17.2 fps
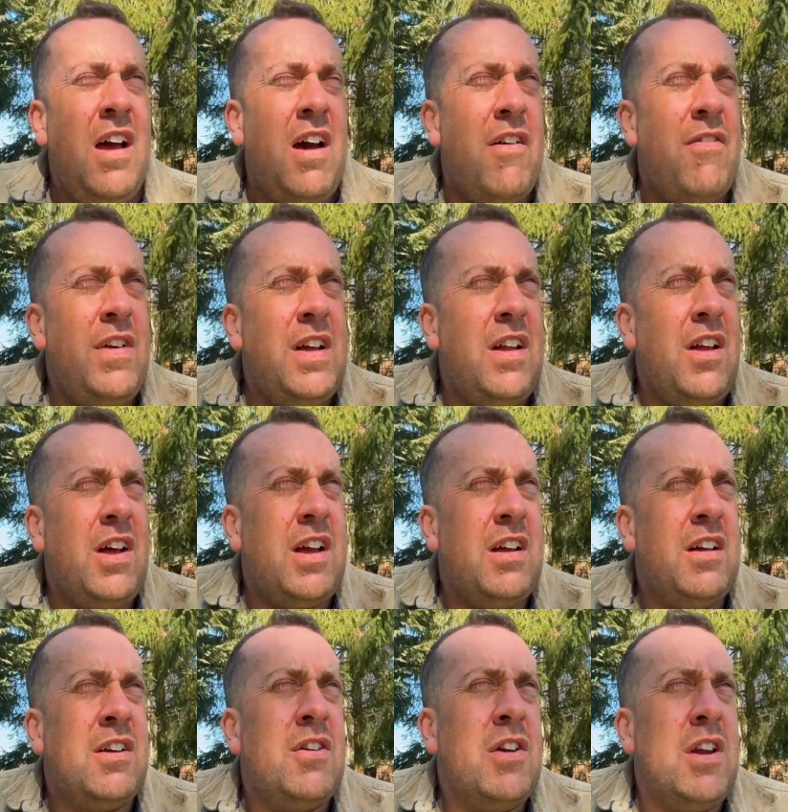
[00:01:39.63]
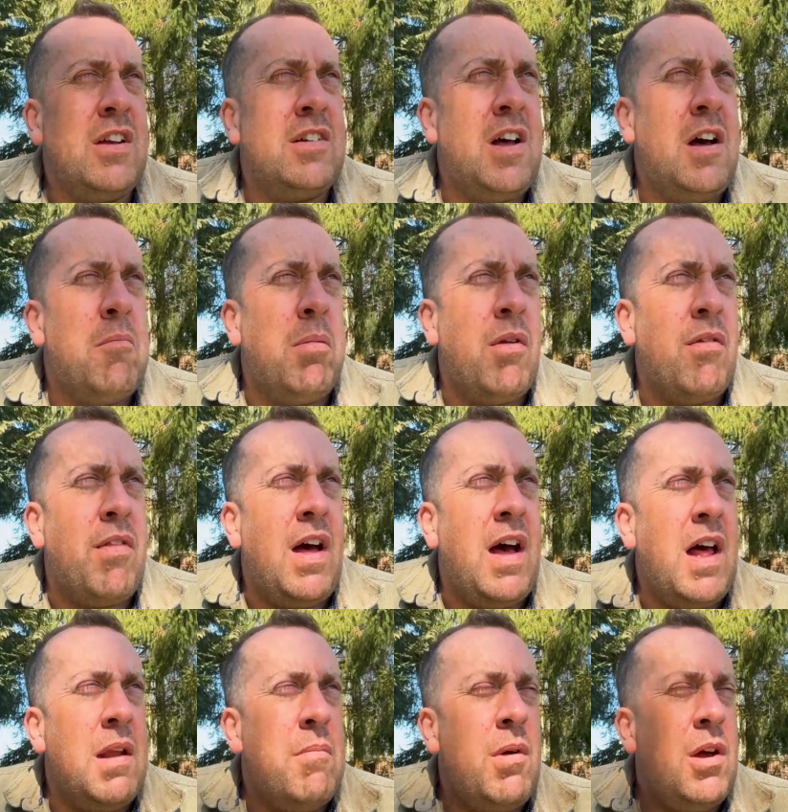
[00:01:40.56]
I think like a good example of
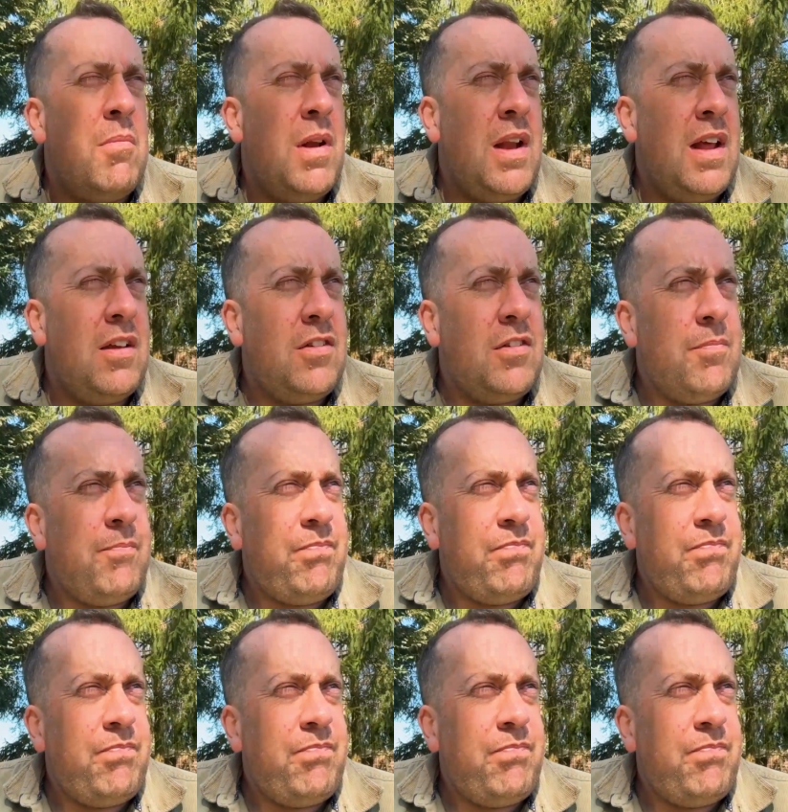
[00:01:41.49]
that at the moment is,